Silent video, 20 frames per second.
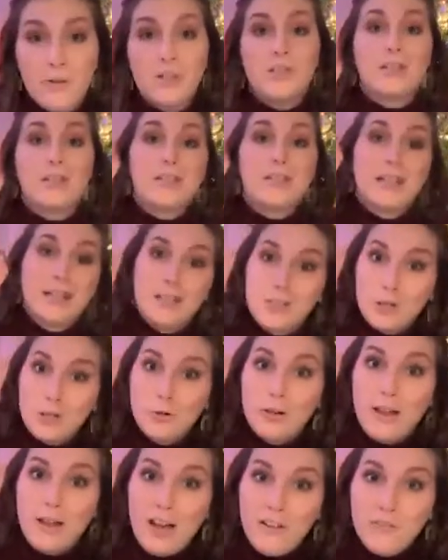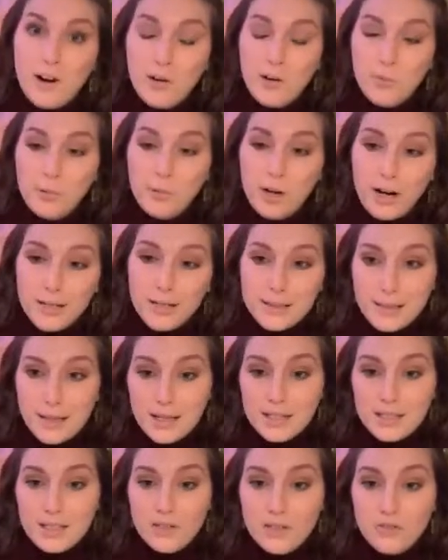So it's like a 2.5-hour
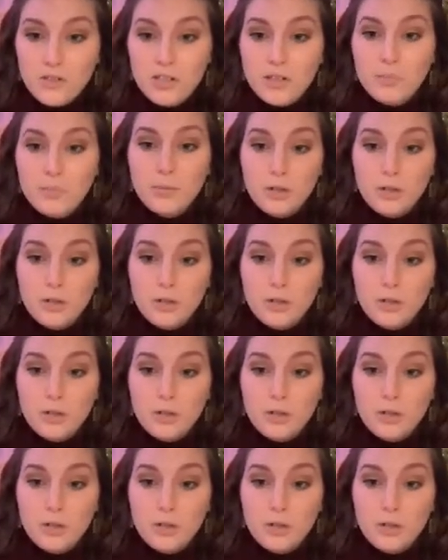process of just